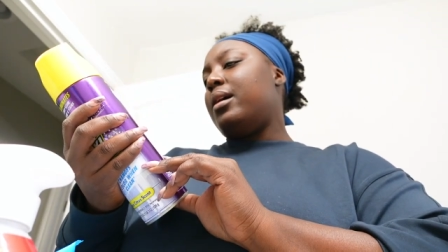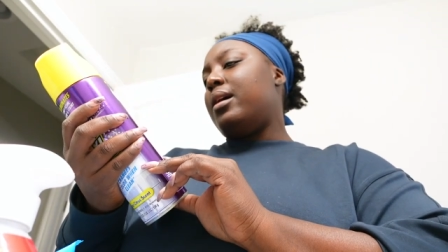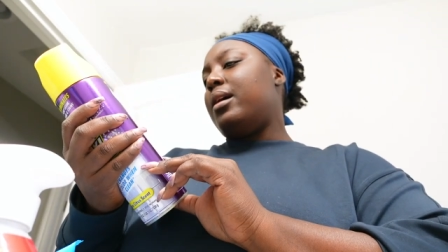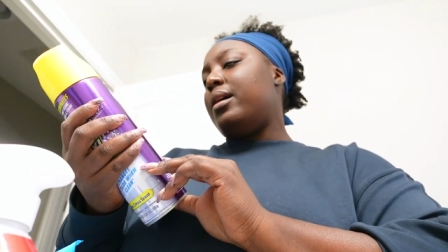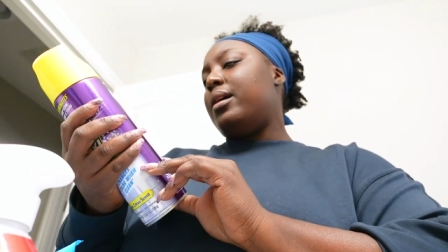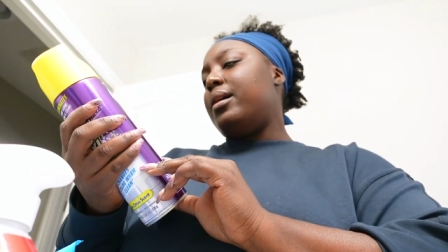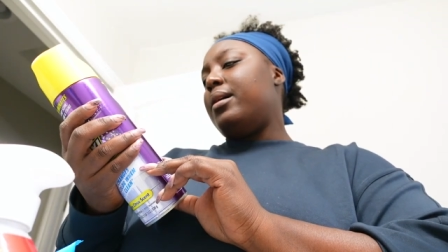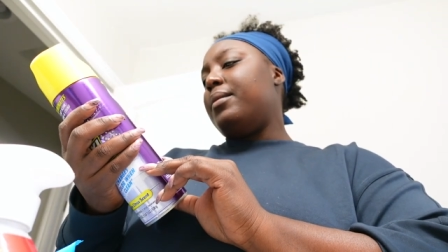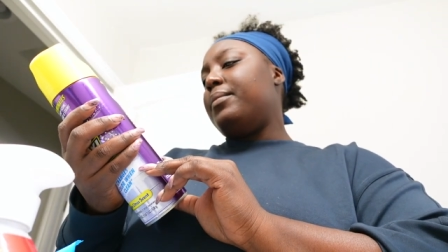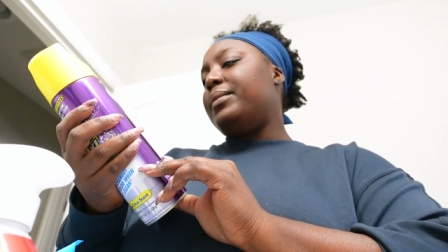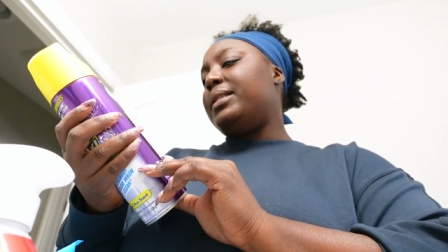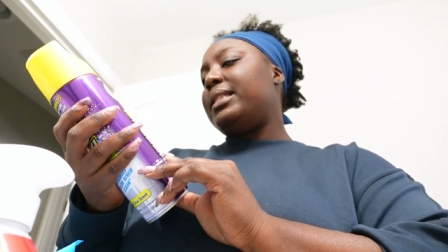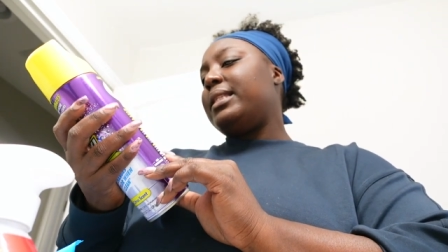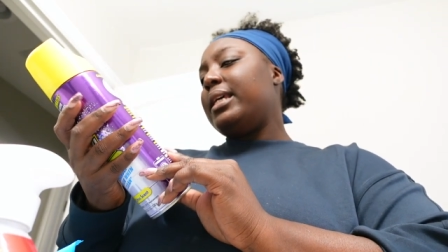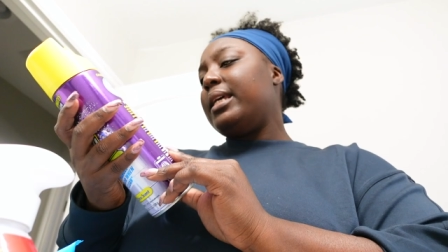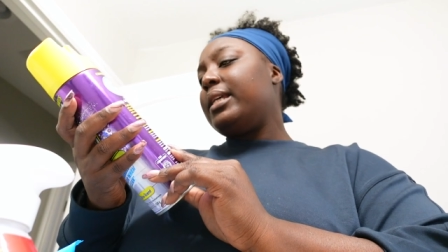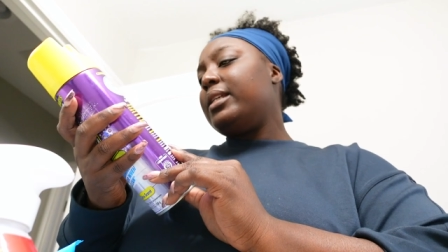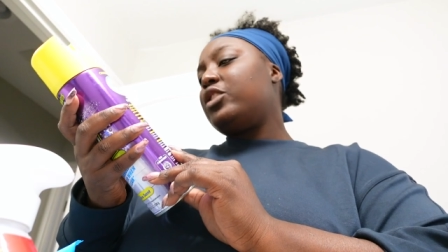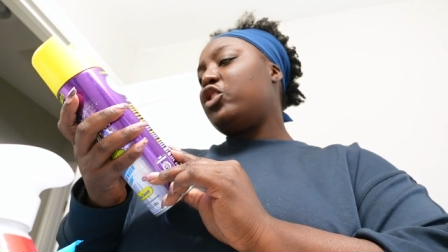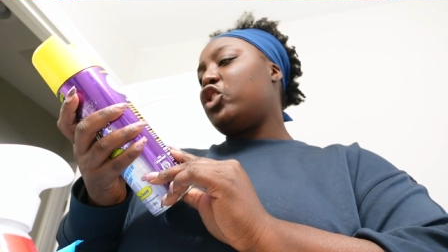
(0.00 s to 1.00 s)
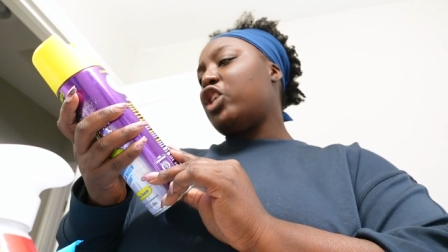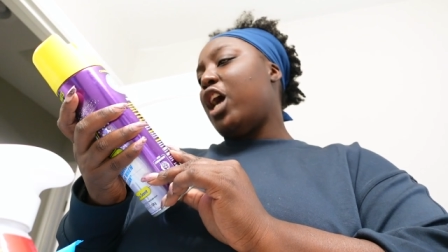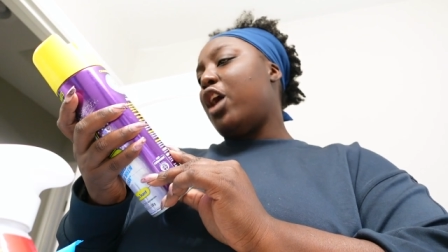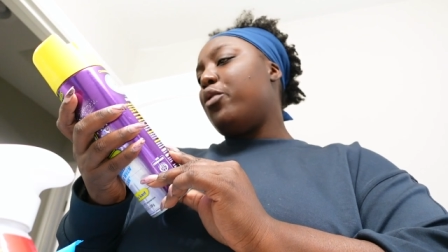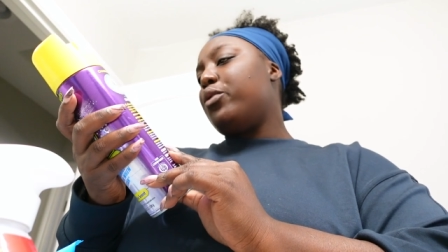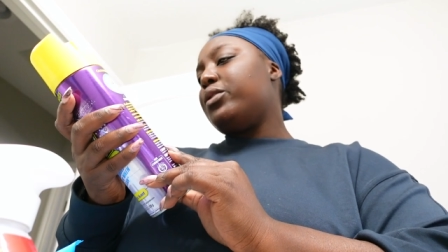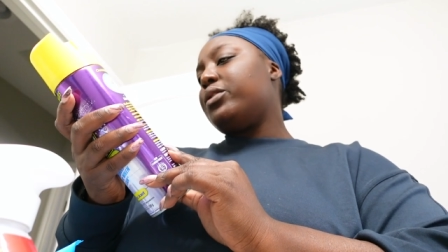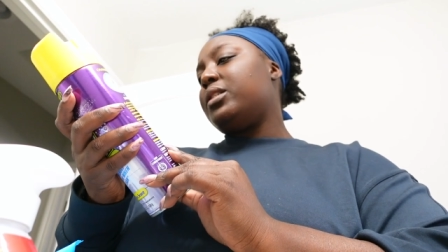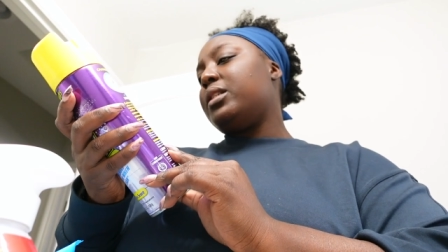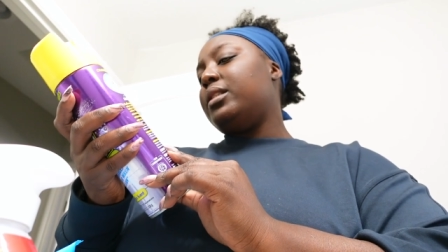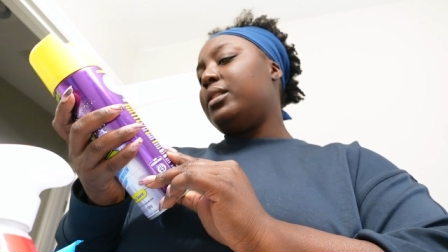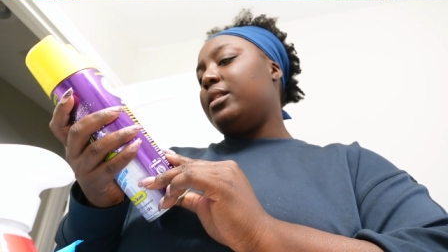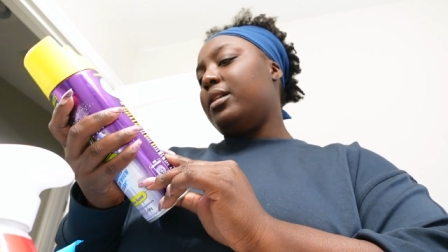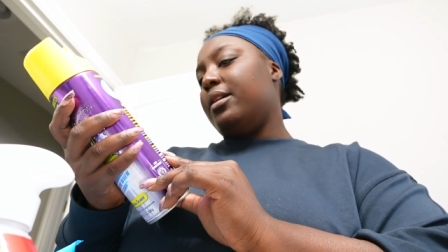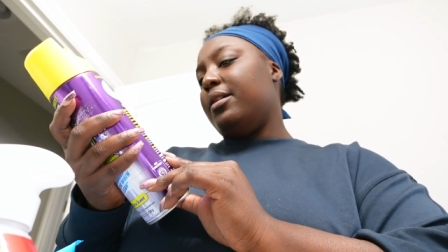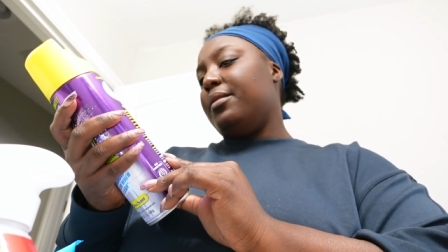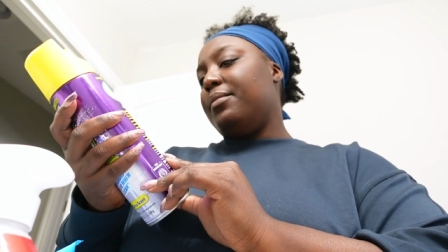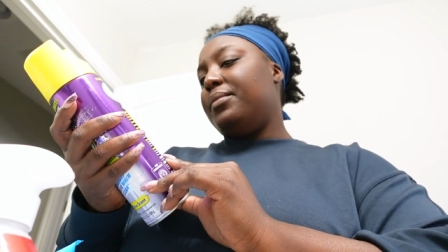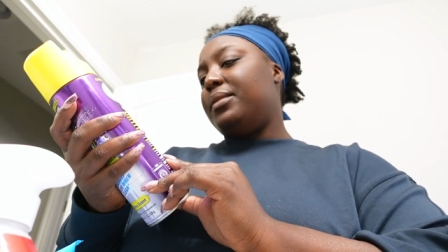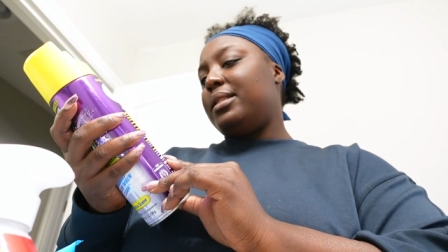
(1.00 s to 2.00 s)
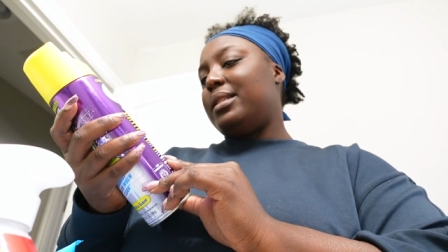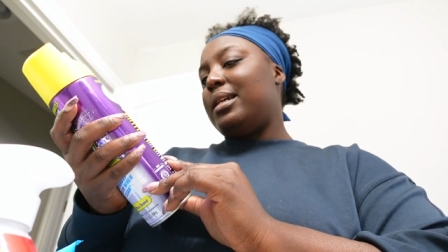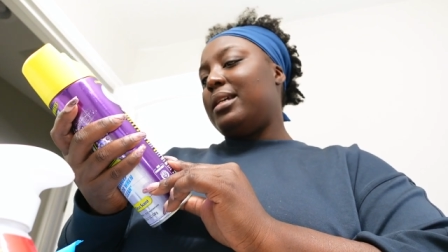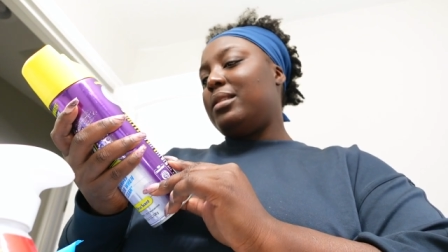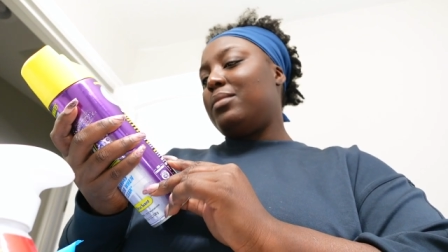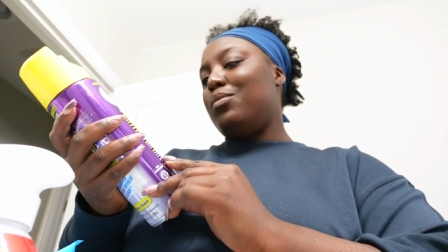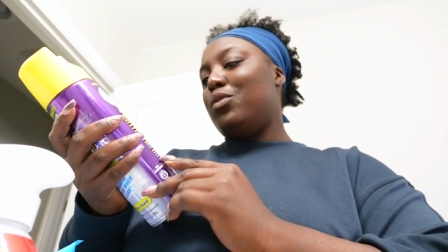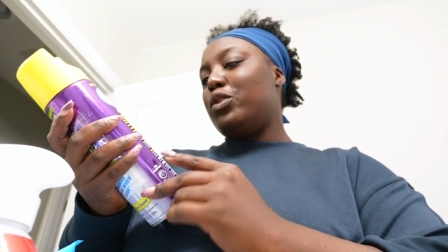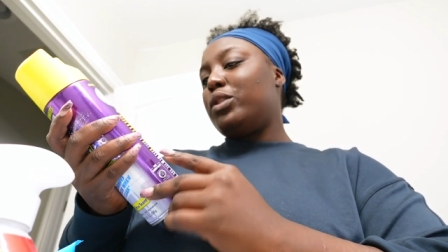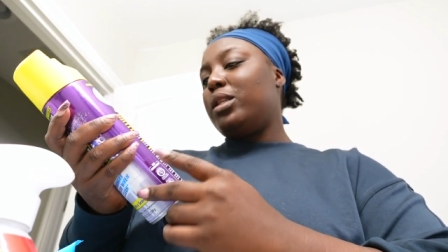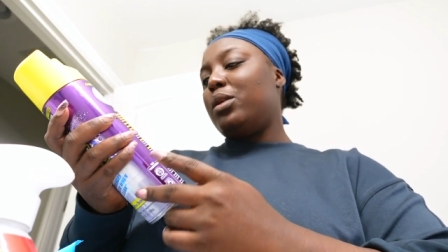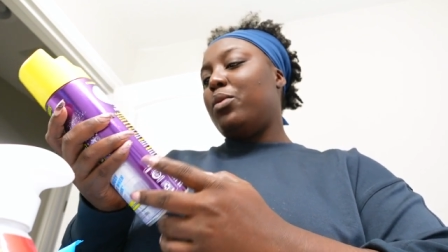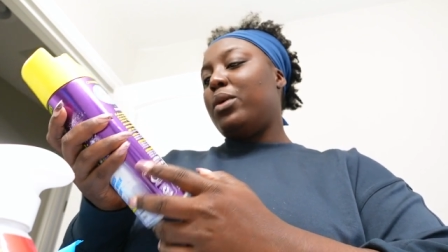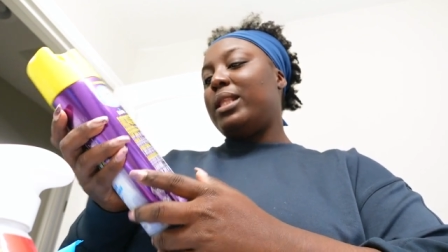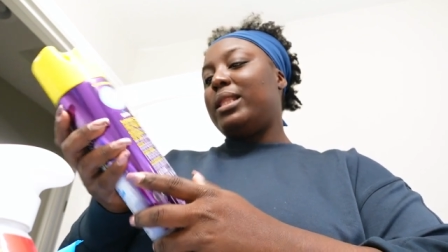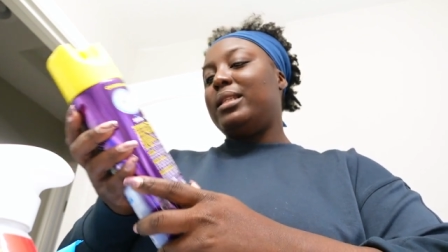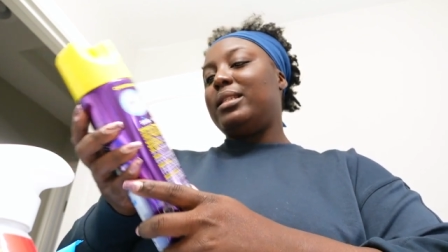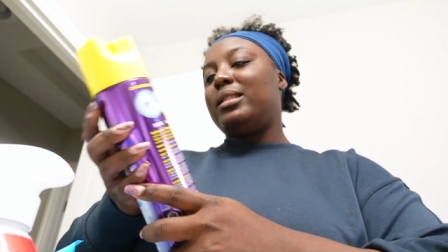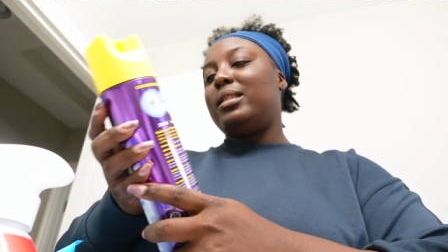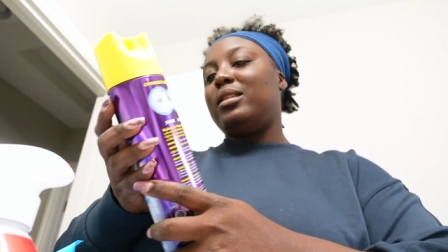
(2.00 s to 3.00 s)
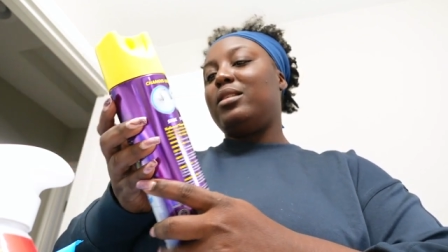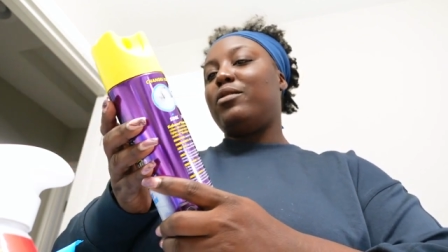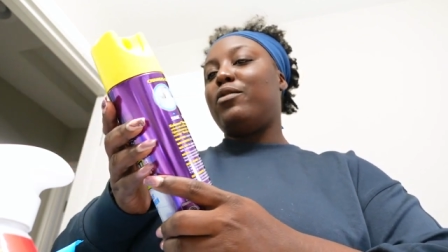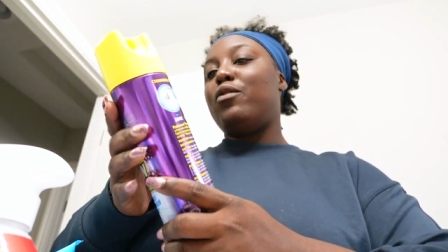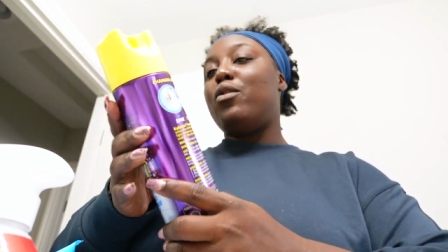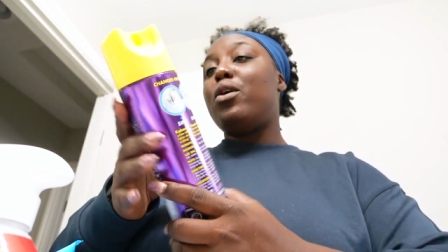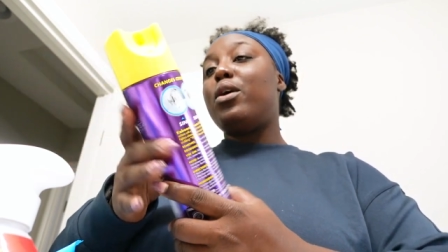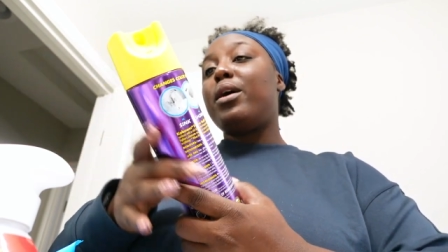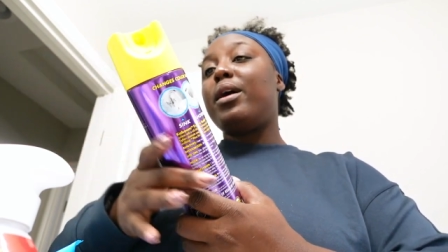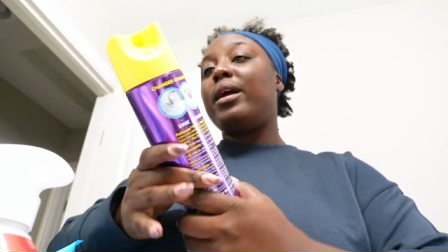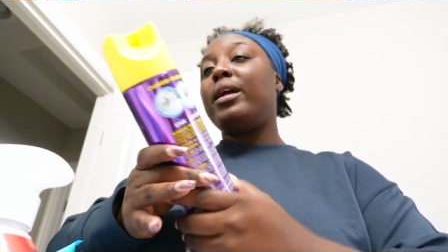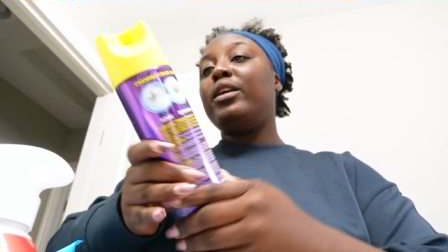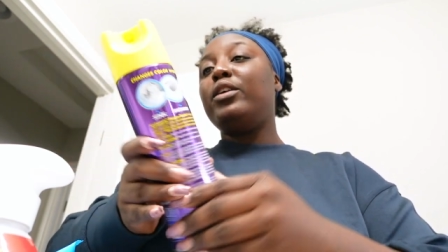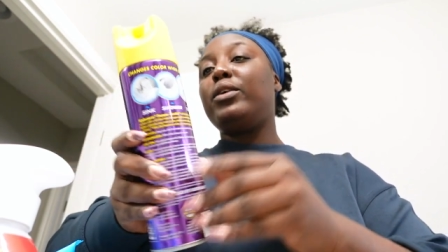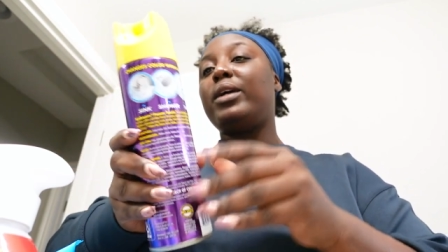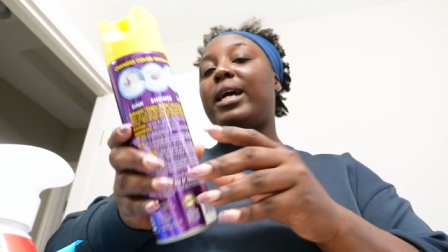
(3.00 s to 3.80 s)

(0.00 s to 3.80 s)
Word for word: Um, sinks, showers, and tubs. That's mostly what this is for. You